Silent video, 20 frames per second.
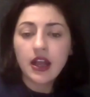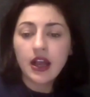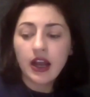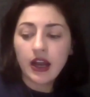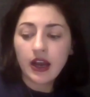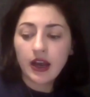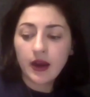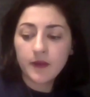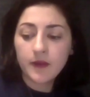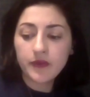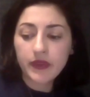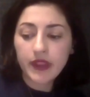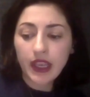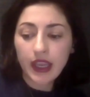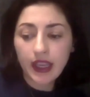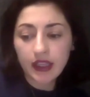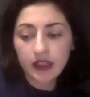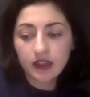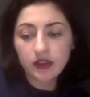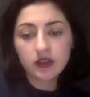
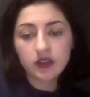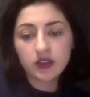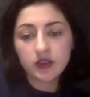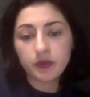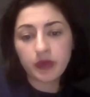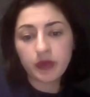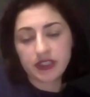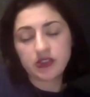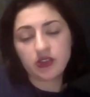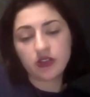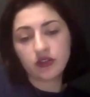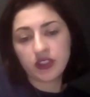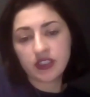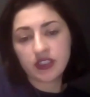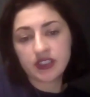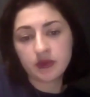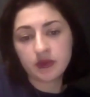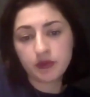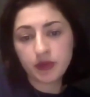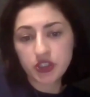And based on
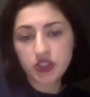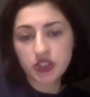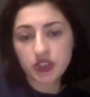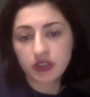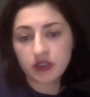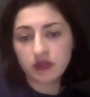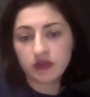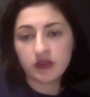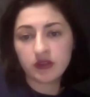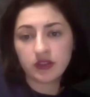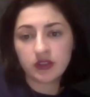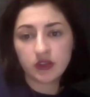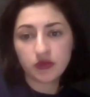this ambition,